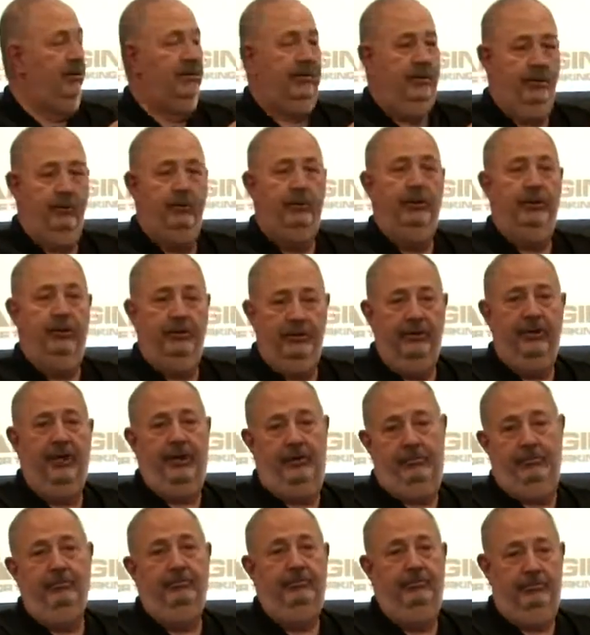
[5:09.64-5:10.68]
to the real
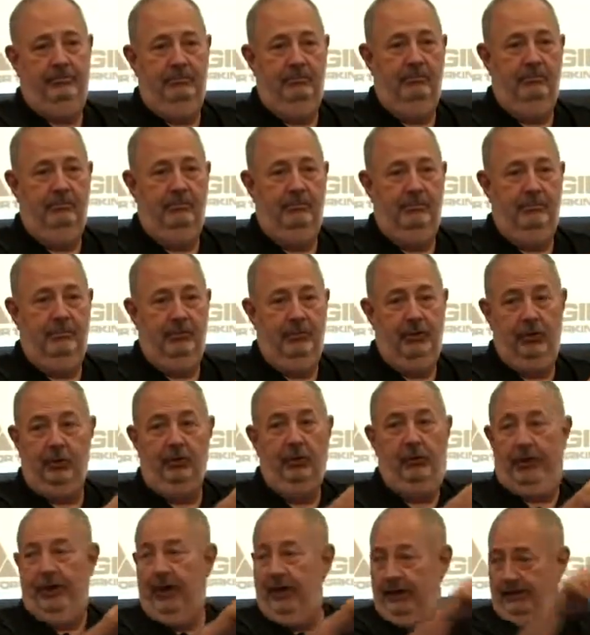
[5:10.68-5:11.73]
tape to
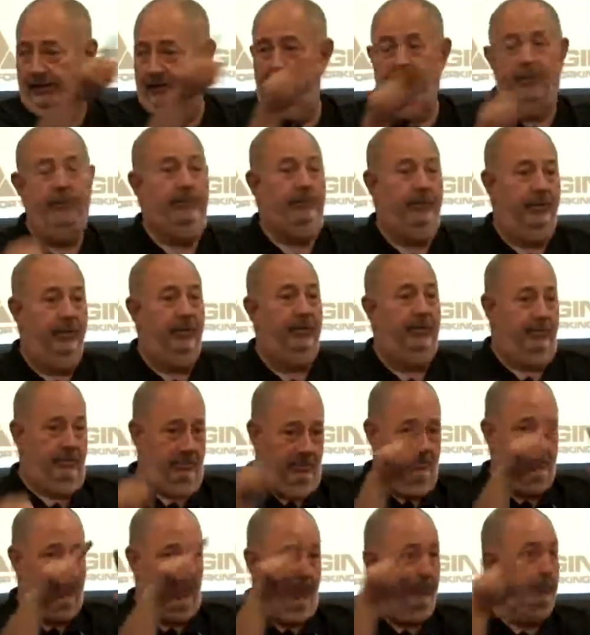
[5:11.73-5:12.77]
create
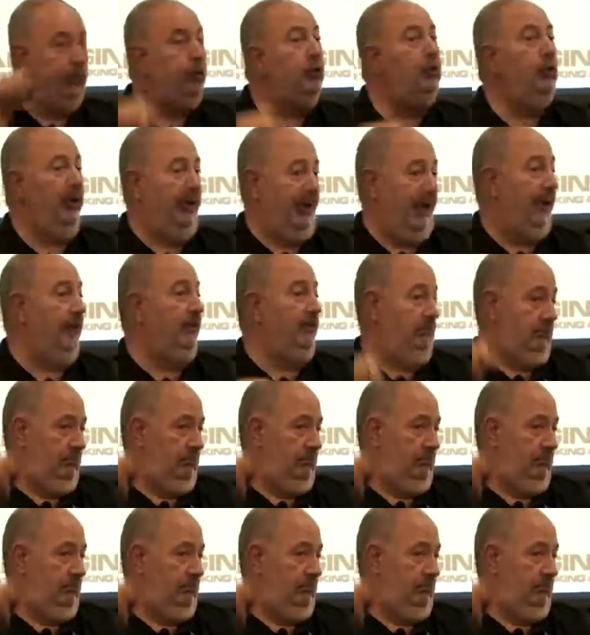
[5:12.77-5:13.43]
tape 2 again.